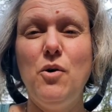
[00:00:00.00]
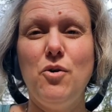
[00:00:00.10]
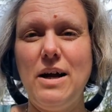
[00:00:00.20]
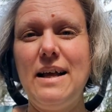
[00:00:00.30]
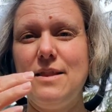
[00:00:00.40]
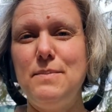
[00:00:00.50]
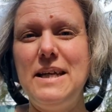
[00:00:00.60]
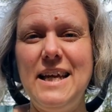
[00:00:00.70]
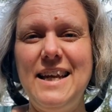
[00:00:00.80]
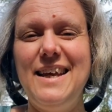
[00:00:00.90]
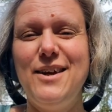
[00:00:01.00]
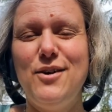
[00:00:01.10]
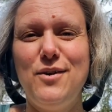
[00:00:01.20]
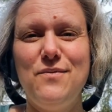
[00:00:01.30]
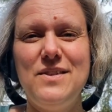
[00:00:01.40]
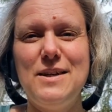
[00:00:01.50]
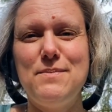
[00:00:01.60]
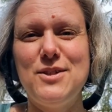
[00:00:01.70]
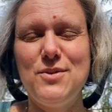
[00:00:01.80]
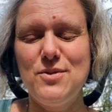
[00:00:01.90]
or at the beginning of the
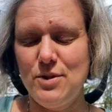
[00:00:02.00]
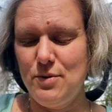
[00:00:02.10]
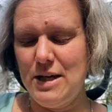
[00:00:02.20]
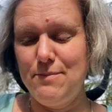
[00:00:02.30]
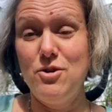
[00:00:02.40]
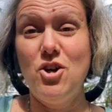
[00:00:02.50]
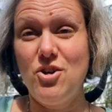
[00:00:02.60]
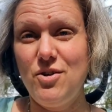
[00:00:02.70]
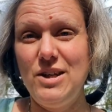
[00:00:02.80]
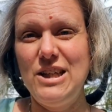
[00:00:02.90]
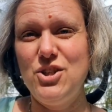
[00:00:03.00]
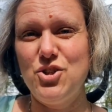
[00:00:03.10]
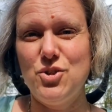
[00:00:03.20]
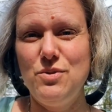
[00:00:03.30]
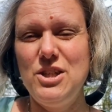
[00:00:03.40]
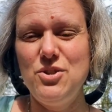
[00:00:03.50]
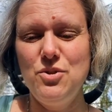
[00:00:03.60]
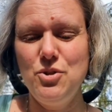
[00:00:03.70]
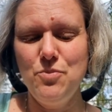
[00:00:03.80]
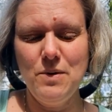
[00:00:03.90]
episode, so I'm not going to show it to
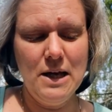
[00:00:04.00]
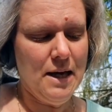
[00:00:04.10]
you,